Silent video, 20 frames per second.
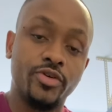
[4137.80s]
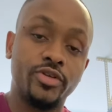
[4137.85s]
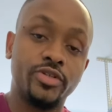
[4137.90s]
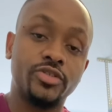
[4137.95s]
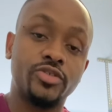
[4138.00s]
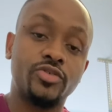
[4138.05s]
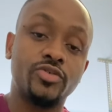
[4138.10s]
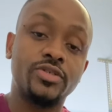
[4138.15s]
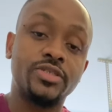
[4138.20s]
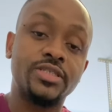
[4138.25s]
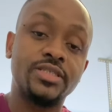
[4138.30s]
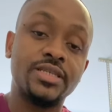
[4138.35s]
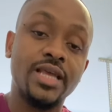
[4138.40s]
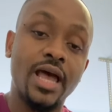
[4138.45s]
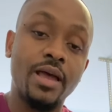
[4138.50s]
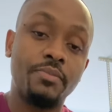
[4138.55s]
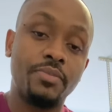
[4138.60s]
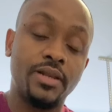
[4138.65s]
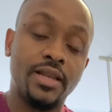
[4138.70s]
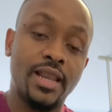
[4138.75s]
to
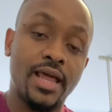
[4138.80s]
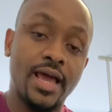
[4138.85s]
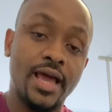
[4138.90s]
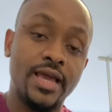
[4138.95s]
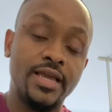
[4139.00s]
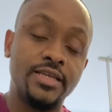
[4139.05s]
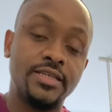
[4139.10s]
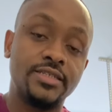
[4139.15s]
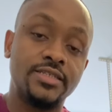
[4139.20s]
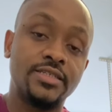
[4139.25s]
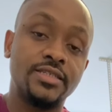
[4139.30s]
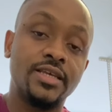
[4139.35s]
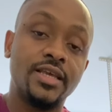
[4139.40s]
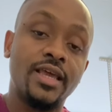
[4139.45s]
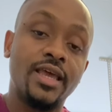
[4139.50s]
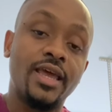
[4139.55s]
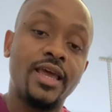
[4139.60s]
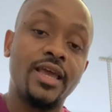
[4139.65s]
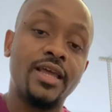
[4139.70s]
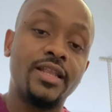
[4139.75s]
stabilize
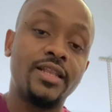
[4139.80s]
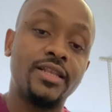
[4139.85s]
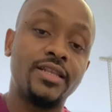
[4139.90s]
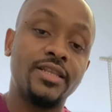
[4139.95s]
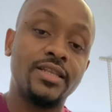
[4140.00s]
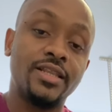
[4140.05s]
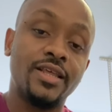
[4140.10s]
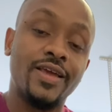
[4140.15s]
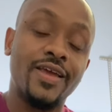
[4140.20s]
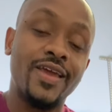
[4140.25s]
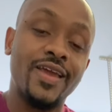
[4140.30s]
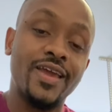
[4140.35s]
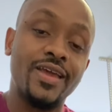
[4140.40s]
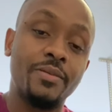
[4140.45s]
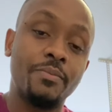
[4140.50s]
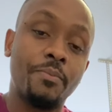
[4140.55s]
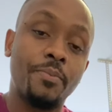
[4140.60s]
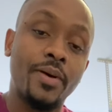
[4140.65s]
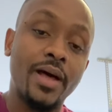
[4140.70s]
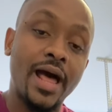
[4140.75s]
and
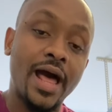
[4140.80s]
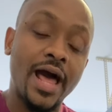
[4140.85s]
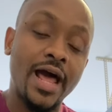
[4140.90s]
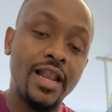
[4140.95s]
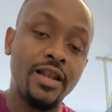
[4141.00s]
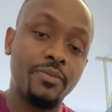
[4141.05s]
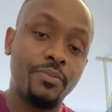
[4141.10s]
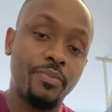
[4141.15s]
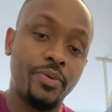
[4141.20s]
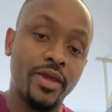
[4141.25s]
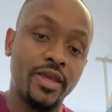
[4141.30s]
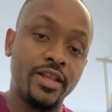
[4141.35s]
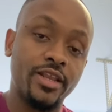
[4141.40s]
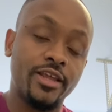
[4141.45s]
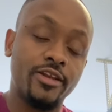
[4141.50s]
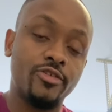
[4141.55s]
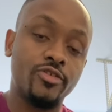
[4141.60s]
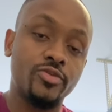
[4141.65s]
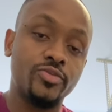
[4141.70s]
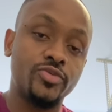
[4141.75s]
palpate
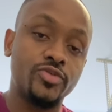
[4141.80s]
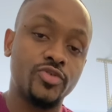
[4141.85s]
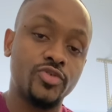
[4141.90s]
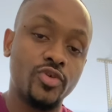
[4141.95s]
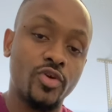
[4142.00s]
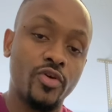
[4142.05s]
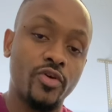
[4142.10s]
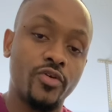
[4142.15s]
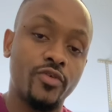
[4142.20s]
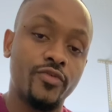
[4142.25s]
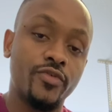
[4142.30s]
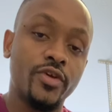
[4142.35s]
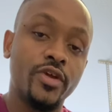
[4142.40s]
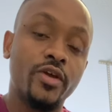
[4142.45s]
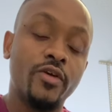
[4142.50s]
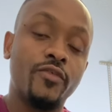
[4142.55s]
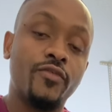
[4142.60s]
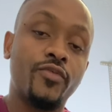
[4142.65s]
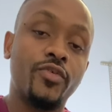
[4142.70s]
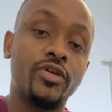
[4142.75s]
and observe
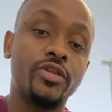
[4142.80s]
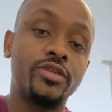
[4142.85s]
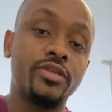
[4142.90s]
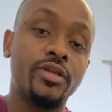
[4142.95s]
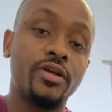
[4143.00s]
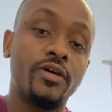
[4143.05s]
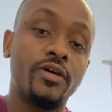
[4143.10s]
for the